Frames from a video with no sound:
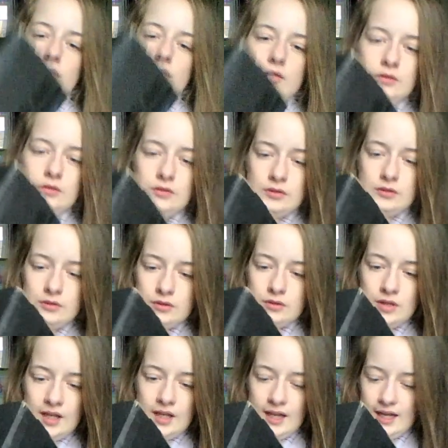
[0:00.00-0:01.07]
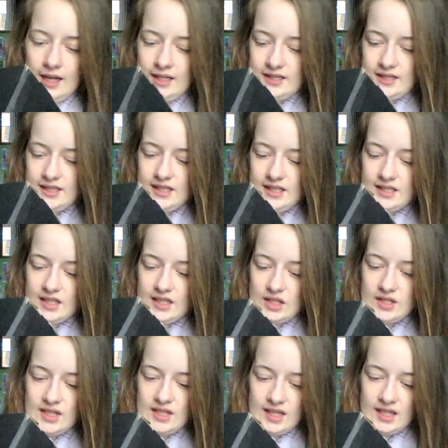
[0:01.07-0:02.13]
but it's in the size 6, and the
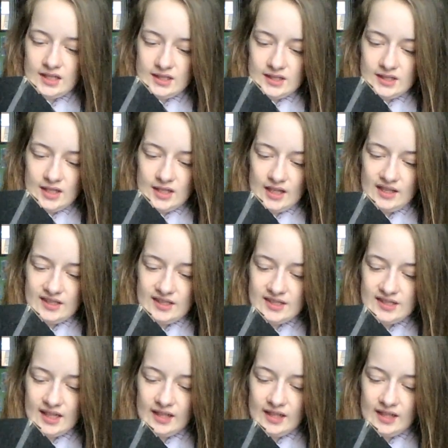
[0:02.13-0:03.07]
style name is